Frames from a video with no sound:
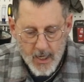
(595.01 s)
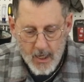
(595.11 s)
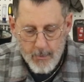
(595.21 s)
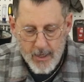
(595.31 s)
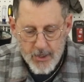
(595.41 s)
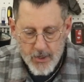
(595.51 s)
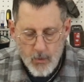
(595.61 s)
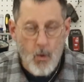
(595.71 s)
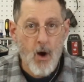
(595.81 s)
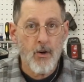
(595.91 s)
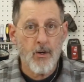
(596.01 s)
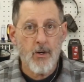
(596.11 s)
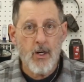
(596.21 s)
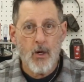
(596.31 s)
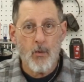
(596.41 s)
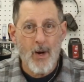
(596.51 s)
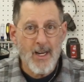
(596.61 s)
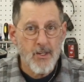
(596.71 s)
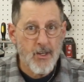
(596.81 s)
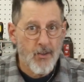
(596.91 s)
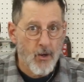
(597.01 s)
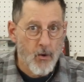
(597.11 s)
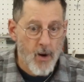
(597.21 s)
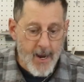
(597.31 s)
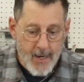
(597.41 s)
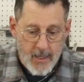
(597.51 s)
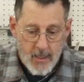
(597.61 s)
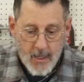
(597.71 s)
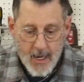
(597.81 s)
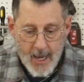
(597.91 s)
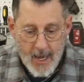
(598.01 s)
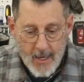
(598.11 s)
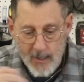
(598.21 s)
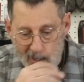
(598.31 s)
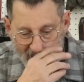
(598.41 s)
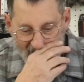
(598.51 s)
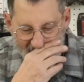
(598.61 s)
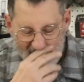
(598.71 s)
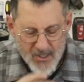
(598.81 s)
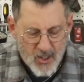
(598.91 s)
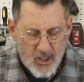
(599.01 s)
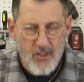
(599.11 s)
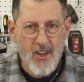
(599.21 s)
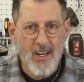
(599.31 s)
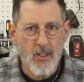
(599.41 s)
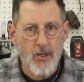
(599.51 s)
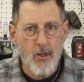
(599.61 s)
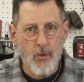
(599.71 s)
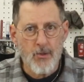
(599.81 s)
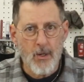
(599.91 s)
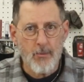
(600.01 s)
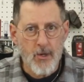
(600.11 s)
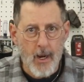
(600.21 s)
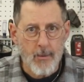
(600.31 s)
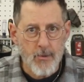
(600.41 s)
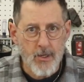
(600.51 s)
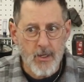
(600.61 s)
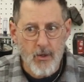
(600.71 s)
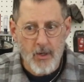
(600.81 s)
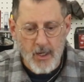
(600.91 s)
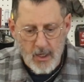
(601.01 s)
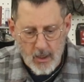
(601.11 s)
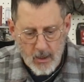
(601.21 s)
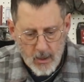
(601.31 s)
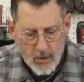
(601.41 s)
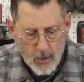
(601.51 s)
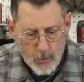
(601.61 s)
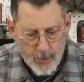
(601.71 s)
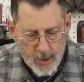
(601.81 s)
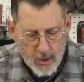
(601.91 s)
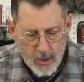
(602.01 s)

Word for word: He mentioned water raising the grain, and that's a good thing to do sometimes, and you can get a, a little bit